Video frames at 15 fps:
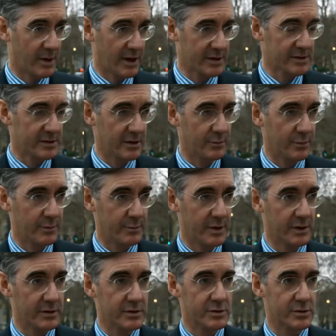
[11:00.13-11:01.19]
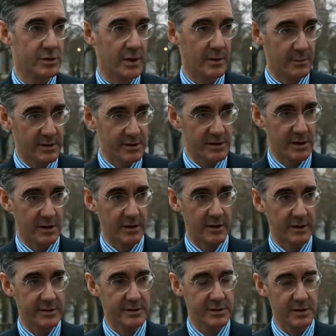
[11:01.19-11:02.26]
Brexit would be extremely
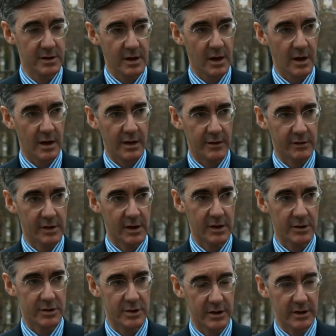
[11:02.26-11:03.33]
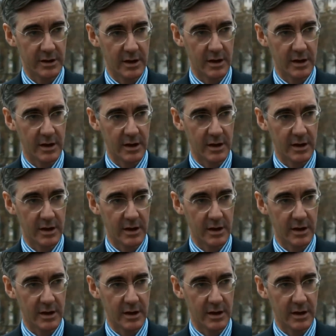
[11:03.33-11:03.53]
serious in the country at